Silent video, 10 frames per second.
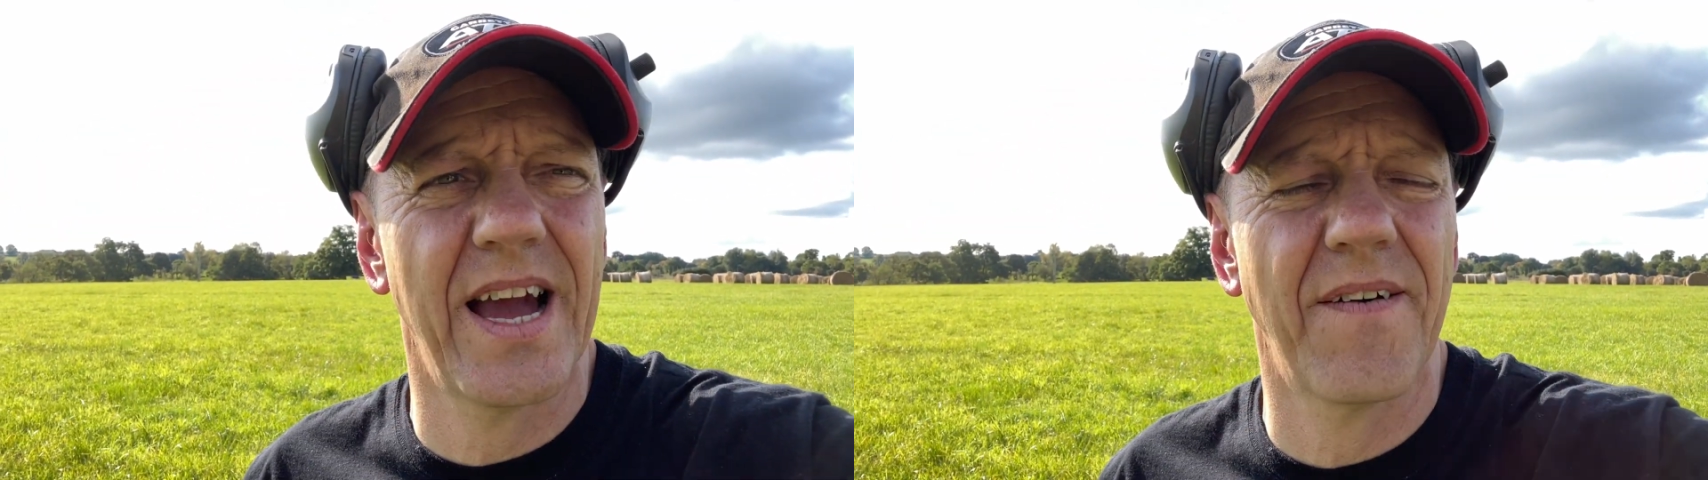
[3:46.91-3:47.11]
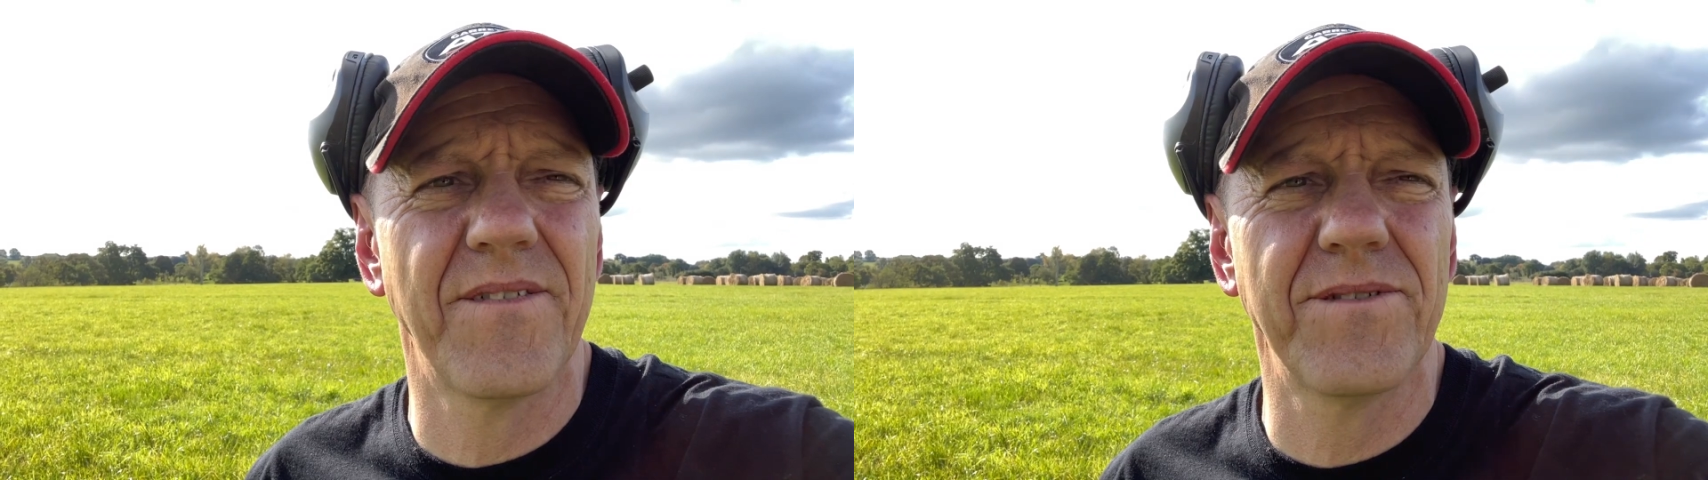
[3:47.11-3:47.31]

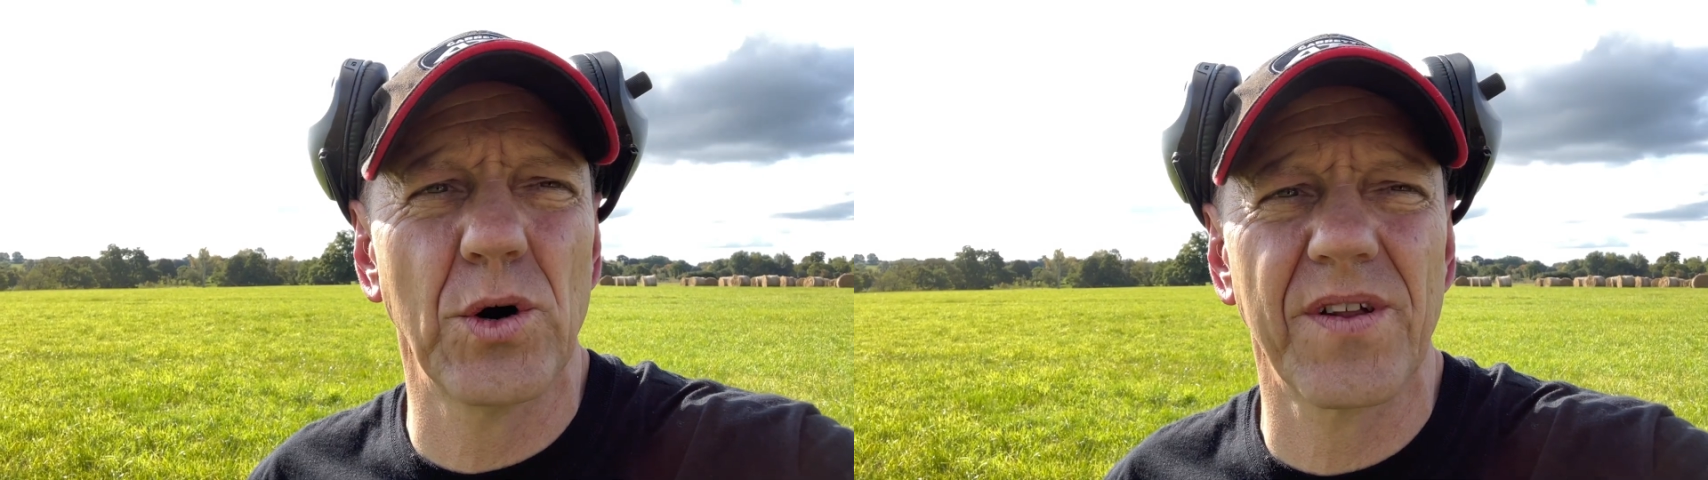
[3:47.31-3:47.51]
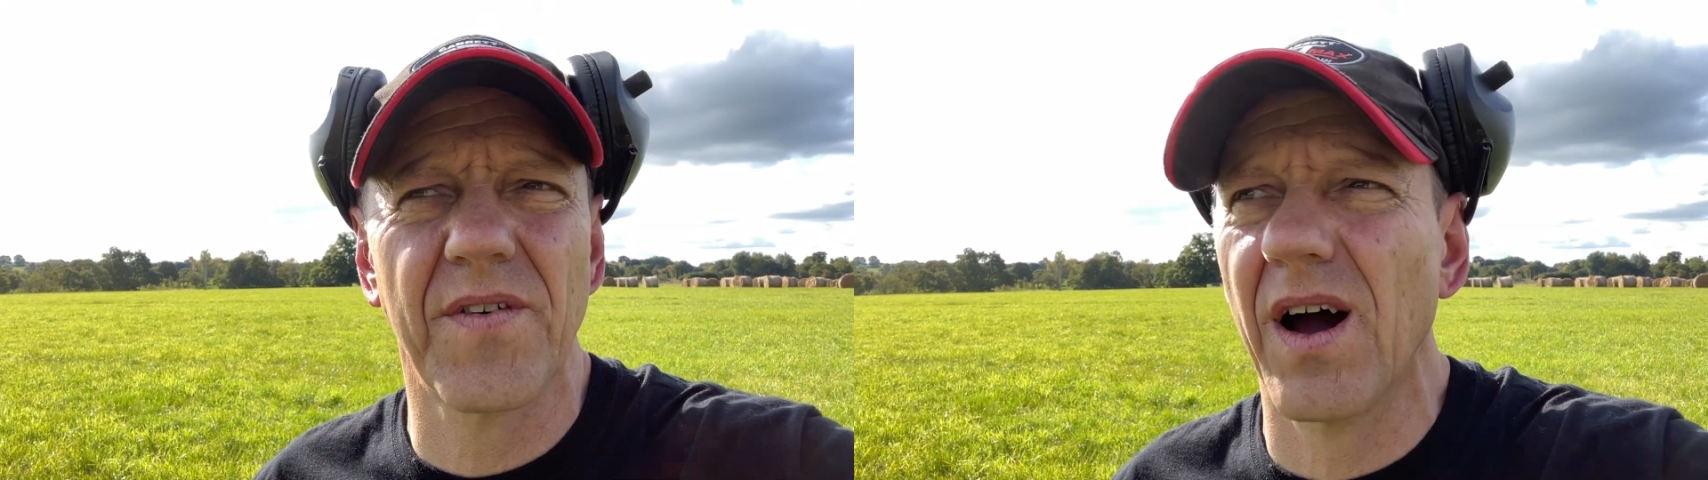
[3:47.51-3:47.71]

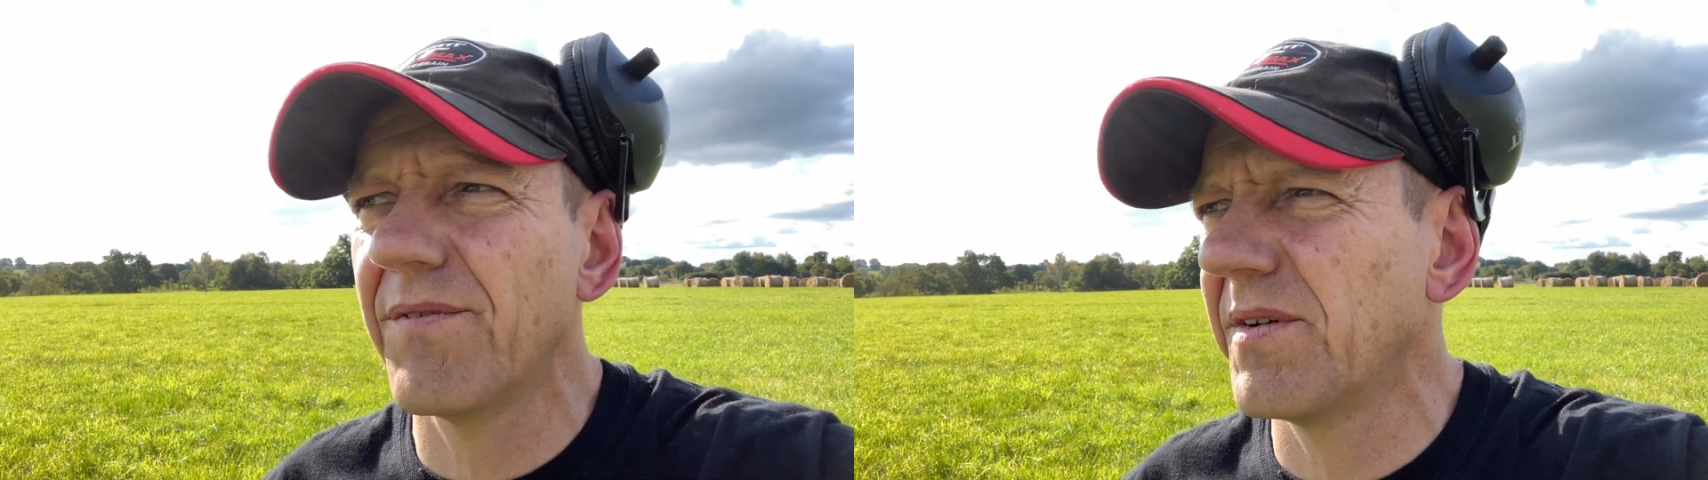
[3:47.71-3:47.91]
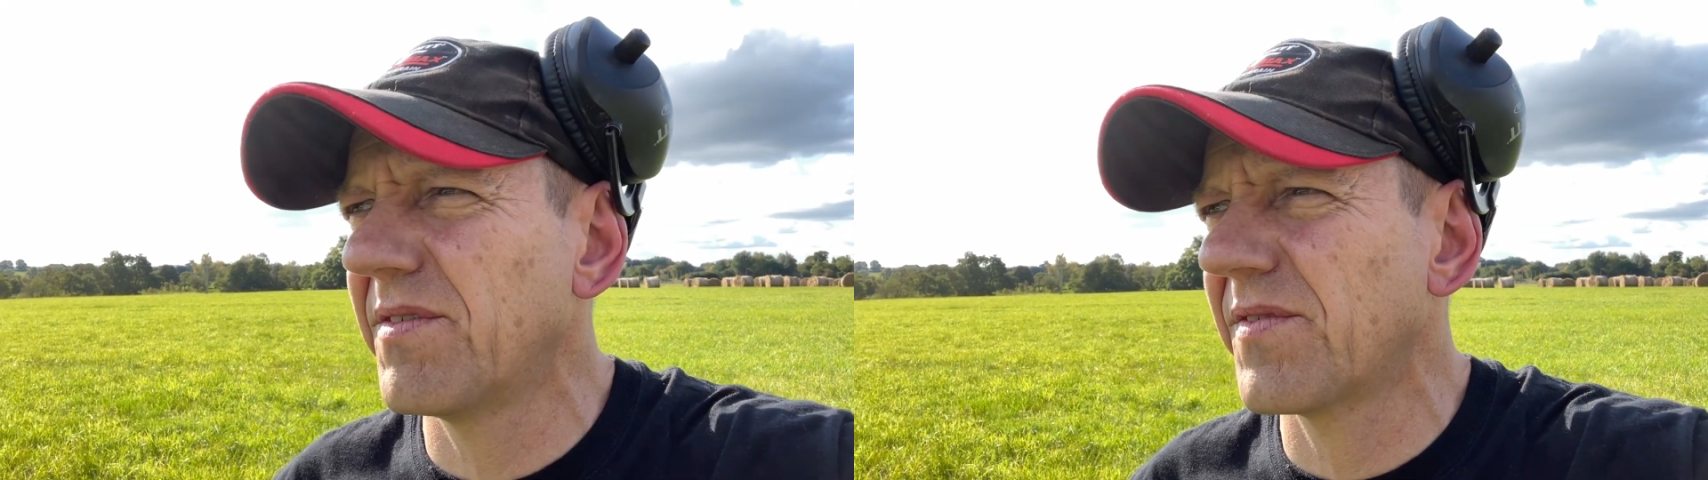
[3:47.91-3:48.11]

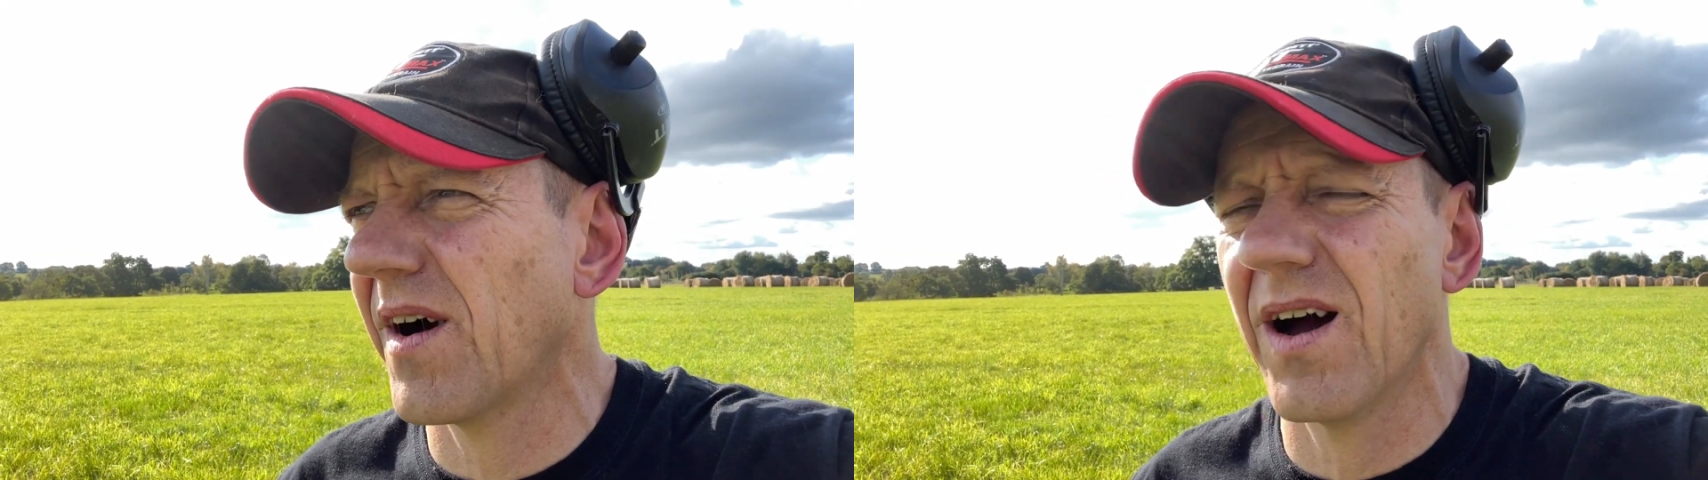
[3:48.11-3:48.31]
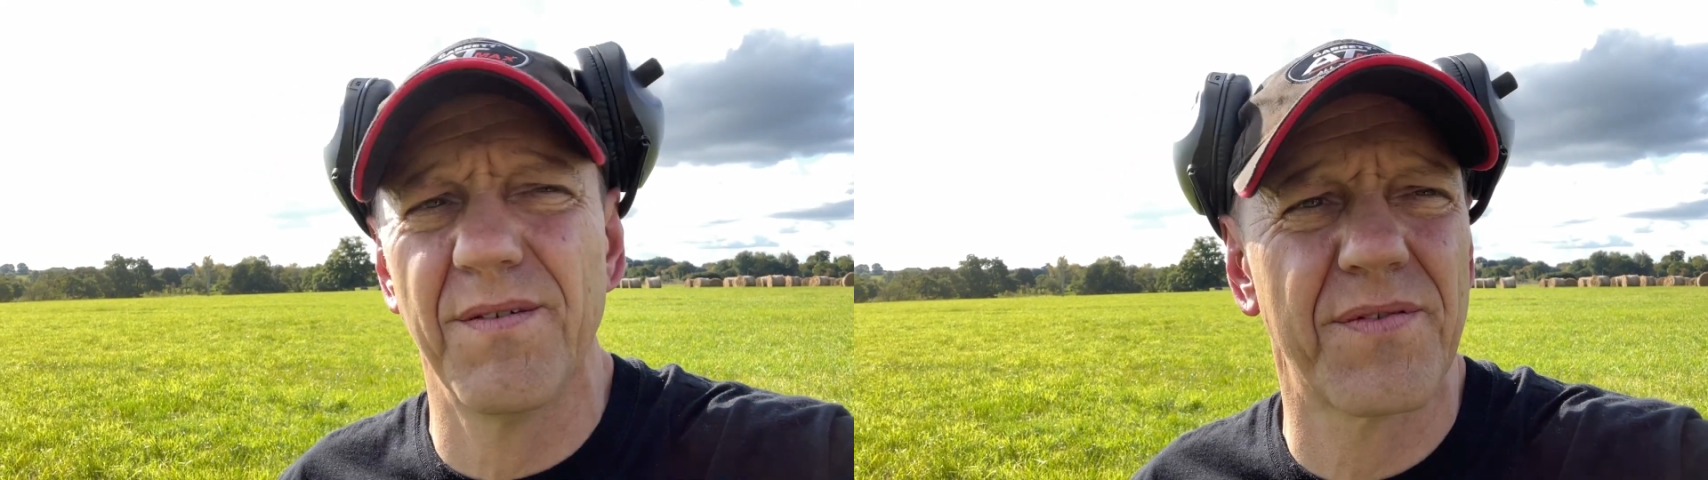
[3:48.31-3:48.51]

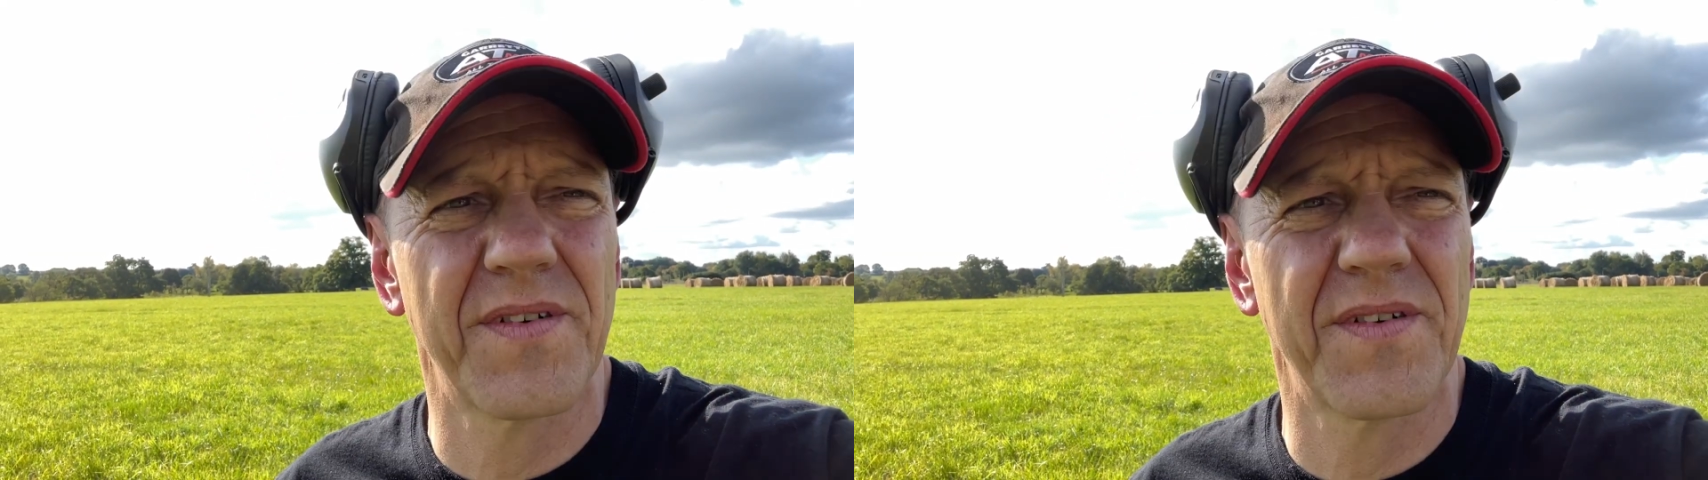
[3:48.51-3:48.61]
45-55.